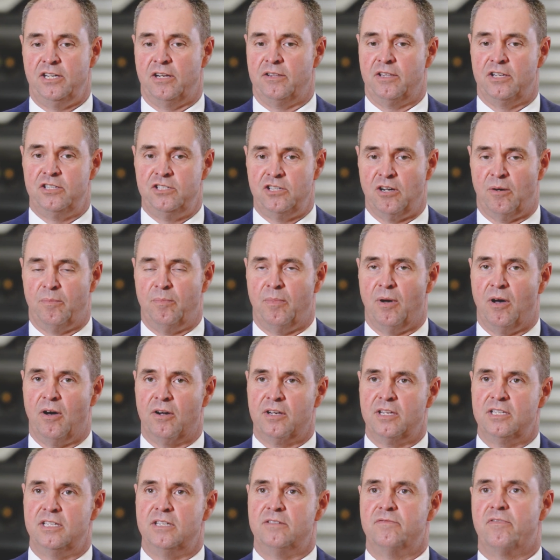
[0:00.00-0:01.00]
You know, the job
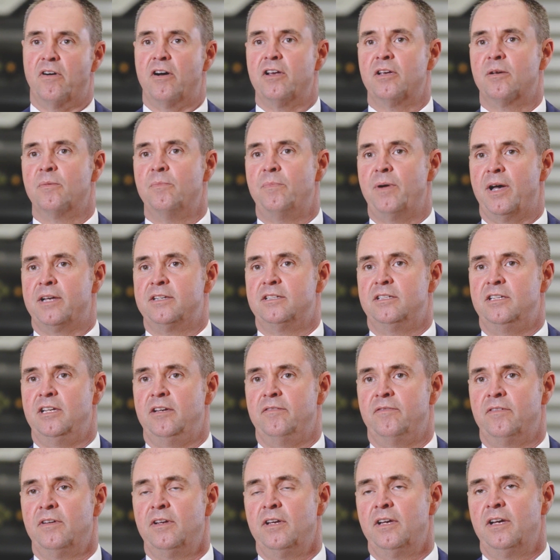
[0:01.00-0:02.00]
market is very
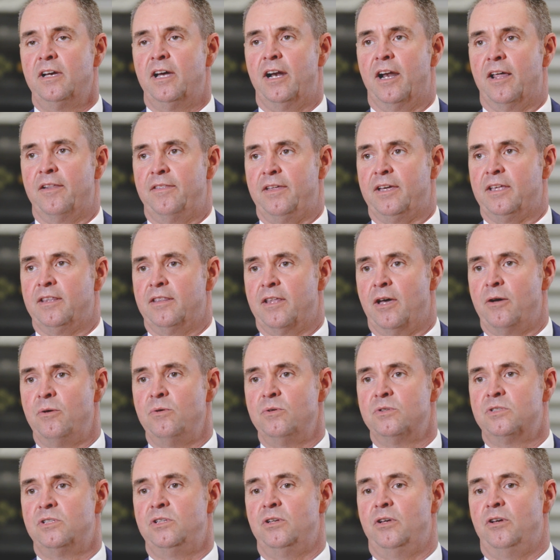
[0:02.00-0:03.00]
competitive, and I think
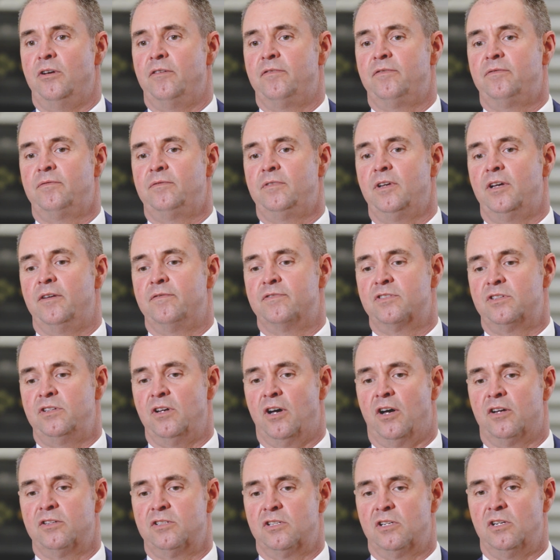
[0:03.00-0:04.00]
those that have
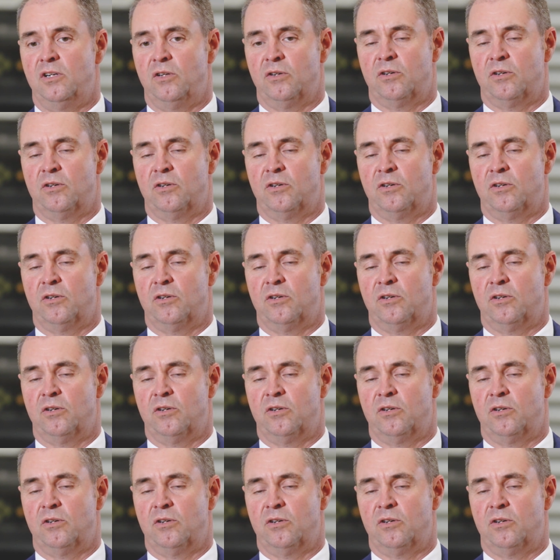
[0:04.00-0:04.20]
started to